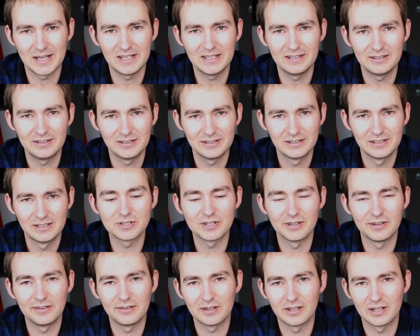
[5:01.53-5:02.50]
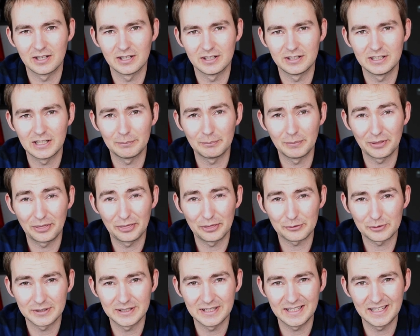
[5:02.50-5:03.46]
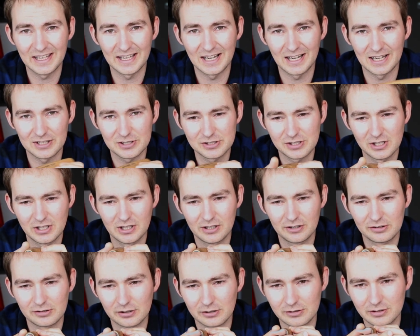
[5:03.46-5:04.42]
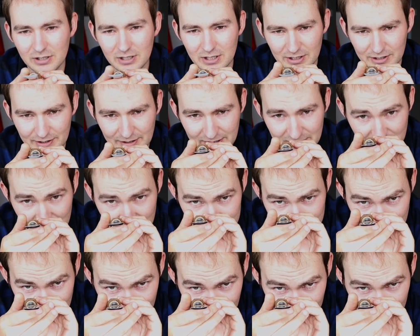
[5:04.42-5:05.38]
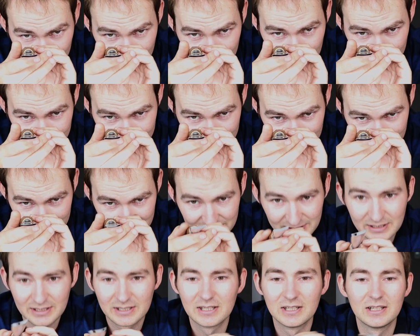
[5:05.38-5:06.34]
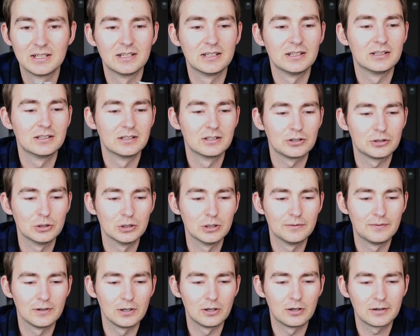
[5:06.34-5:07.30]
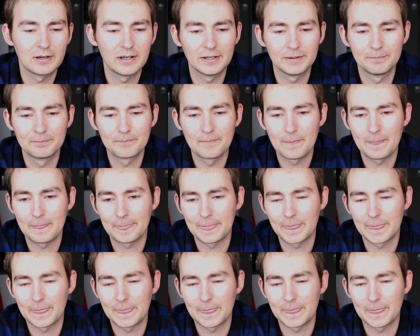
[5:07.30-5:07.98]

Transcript: made, which is number 3 gouge. So the gouge has a bit of a curve along it,